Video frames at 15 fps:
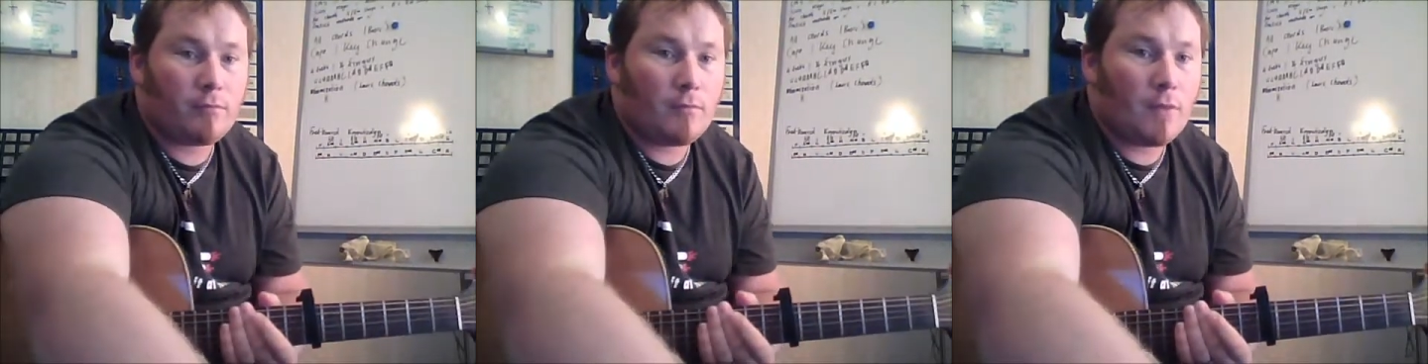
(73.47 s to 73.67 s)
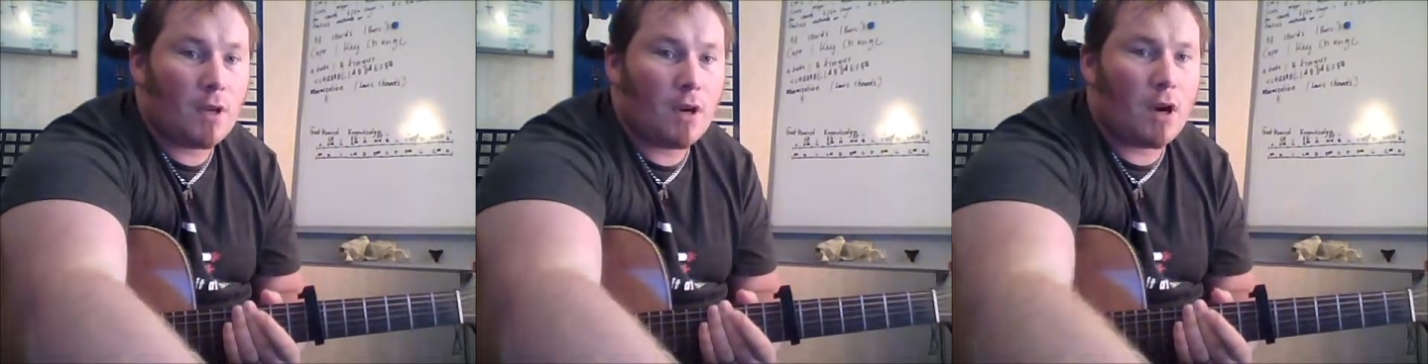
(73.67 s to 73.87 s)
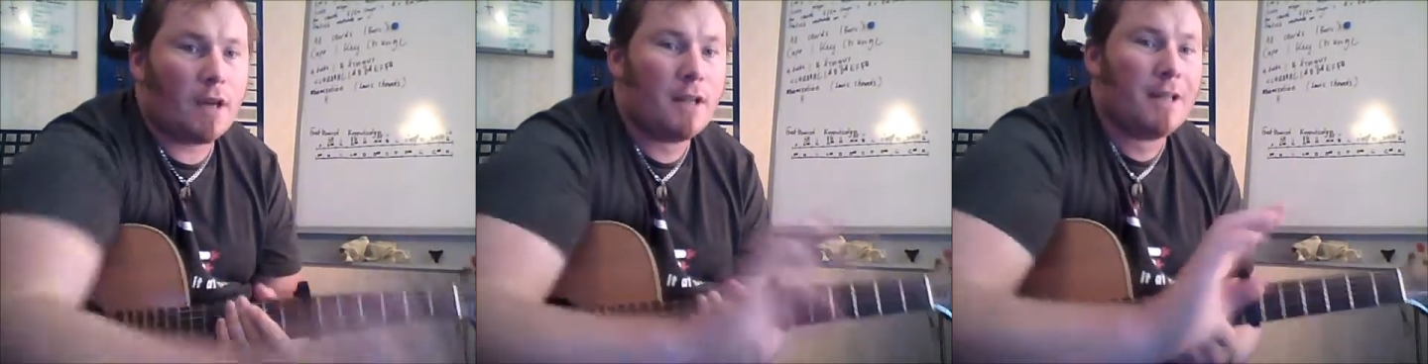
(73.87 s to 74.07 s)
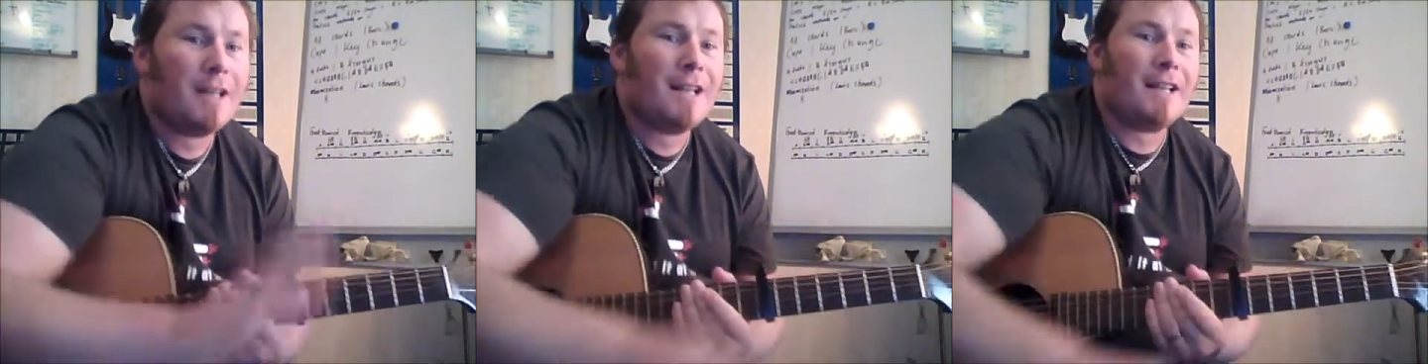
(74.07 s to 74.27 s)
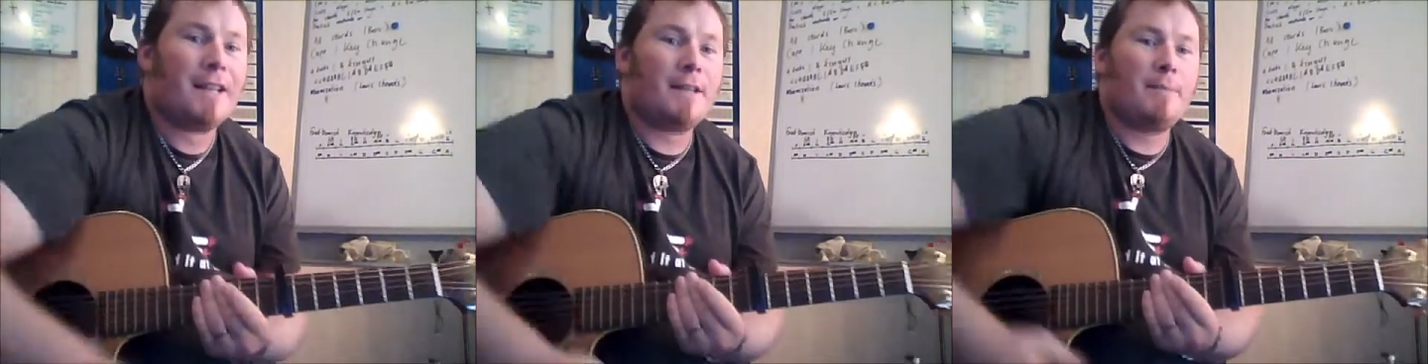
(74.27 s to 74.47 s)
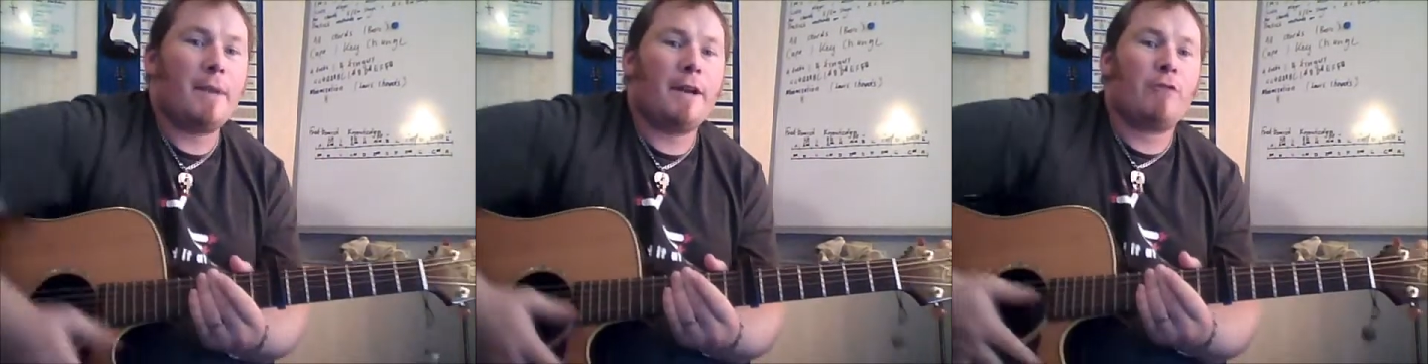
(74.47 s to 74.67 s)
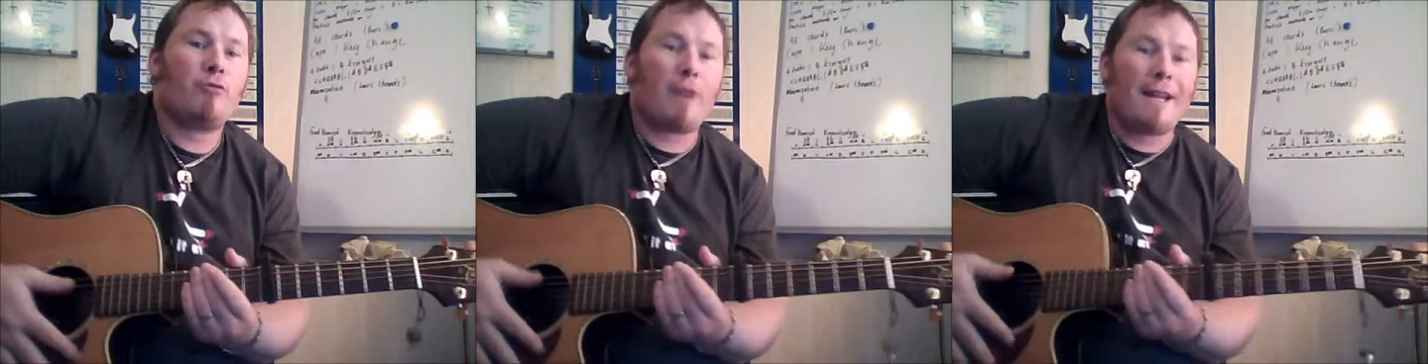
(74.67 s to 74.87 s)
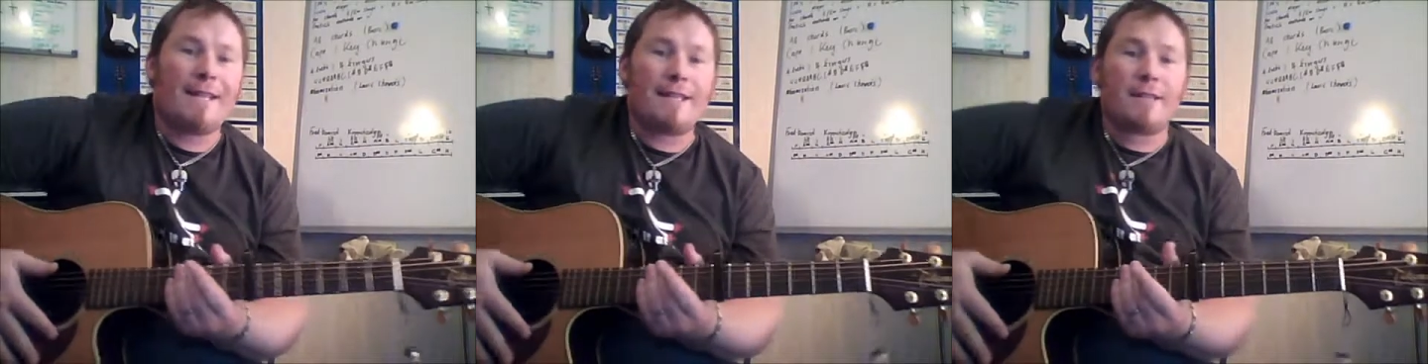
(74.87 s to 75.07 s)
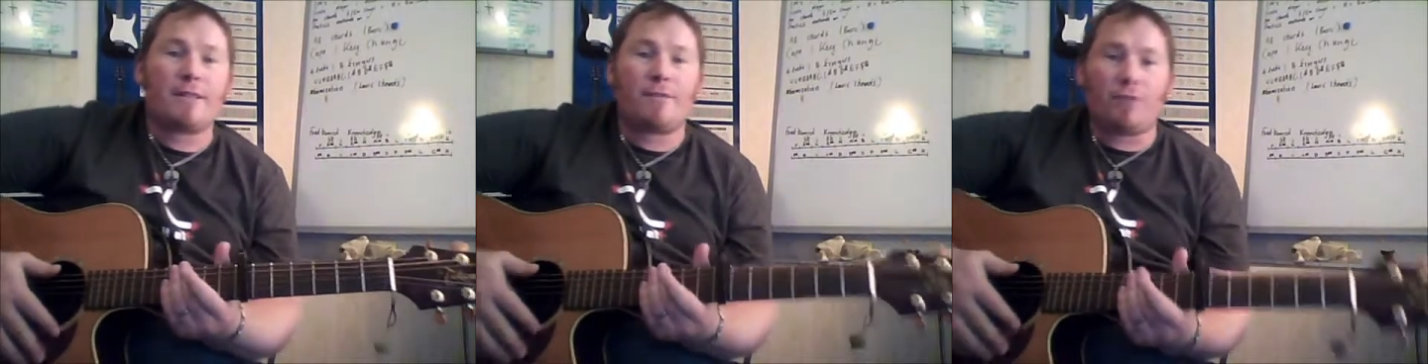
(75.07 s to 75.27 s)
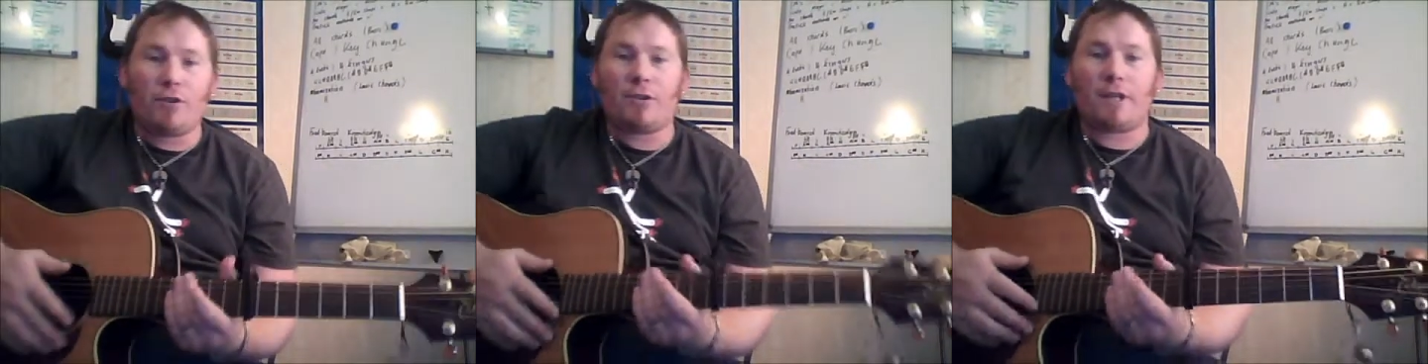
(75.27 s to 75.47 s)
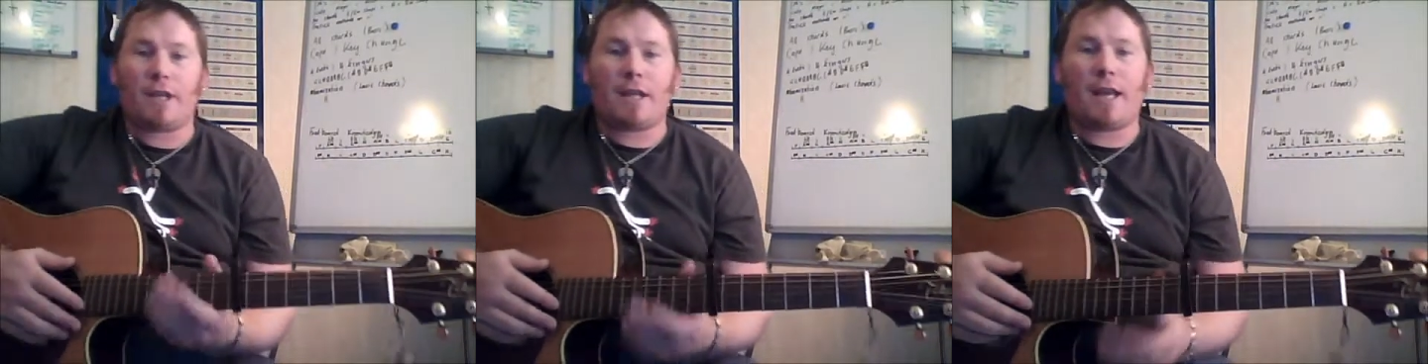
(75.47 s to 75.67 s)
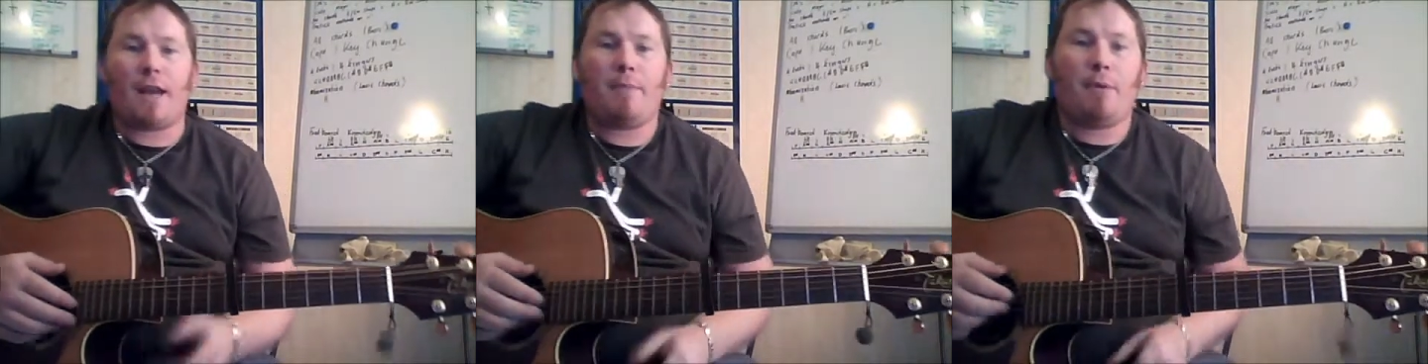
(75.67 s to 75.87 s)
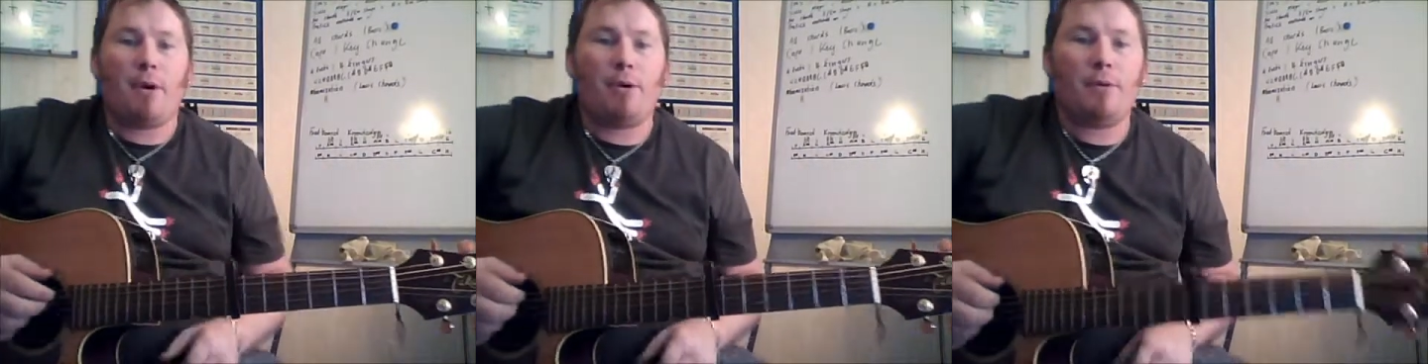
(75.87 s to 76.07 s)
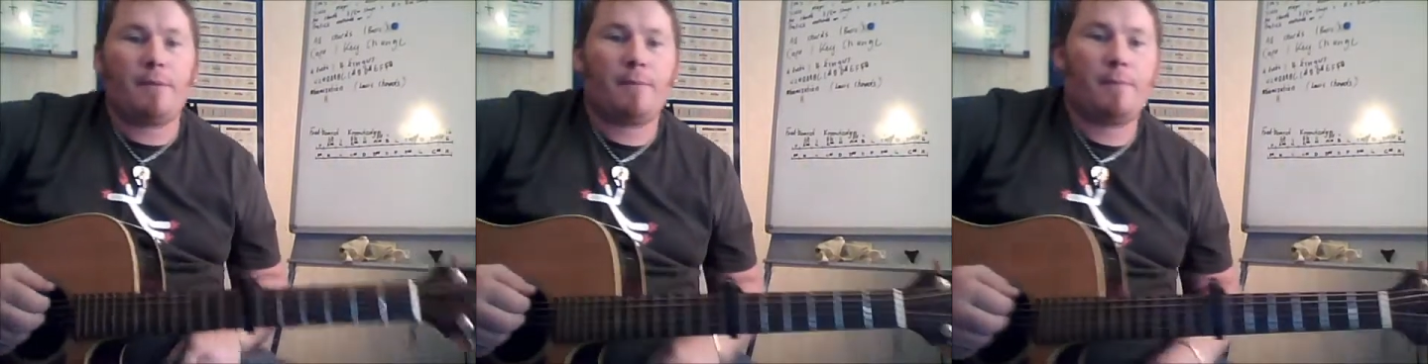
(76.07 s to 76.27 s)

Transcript: Alright, there's many reasons for using a capo.